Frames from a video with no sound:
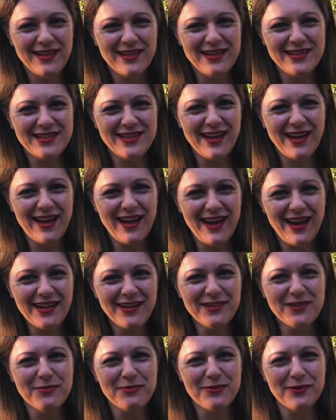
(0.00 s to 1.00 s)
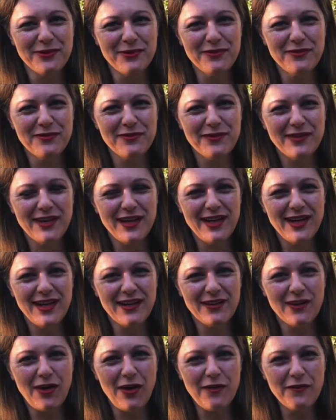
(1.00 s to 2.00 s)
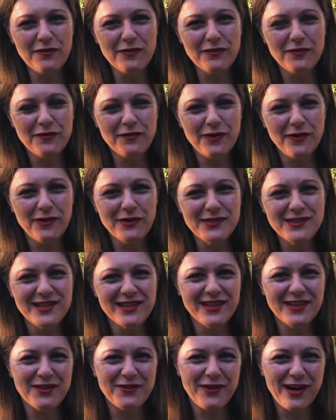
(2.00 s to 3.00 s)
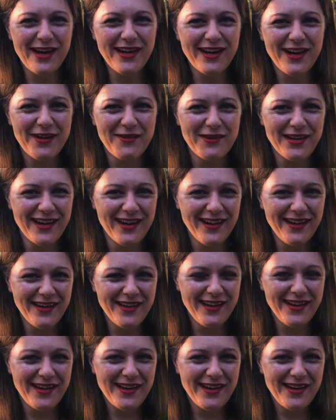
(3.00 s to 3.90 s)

is harder to prove and often falls in the gray area